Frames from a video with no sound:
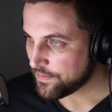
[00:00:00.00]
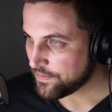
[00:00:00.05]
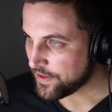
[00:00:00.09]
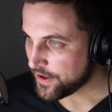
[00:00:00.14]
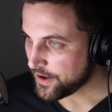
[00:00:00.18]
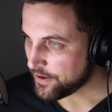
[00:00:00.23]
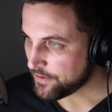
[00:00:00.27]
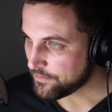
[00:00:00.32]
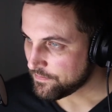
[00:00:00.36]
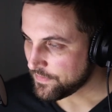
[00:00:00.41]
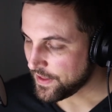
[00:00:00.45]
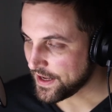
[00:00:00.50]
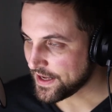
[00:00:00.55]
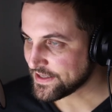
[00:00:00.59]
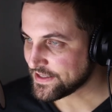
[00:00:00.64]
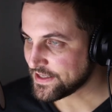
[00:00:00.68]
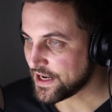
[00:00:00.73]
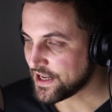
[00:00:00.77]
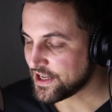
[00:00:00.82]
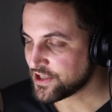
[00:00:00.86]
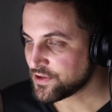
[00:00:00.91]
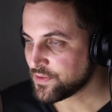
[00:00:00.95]
there. Like I
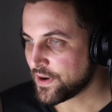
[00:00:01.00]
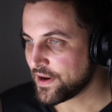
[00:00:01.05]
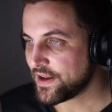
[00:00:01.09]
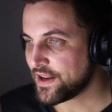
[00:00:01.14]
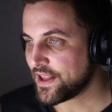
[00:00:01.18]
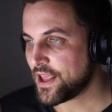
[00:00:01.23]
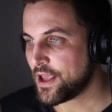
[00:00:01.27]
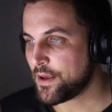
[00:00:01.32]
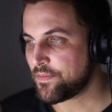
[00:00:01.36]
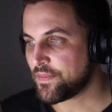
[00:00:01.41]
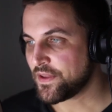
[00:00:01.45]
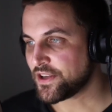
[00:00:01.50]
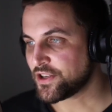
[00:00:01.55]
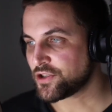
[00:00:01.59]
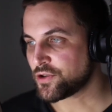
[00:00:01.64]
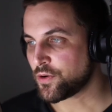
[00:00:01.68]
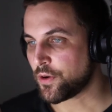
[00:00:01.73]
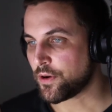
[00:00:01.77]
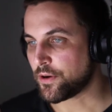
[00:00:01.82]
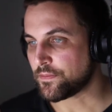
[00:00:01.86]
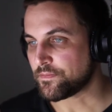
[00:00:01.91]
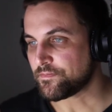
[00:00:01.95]
said, I just wanted to keep this
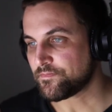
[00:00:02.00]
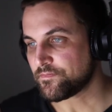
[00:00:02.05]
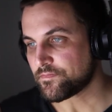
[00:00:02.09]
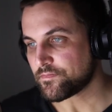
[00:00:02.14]
short,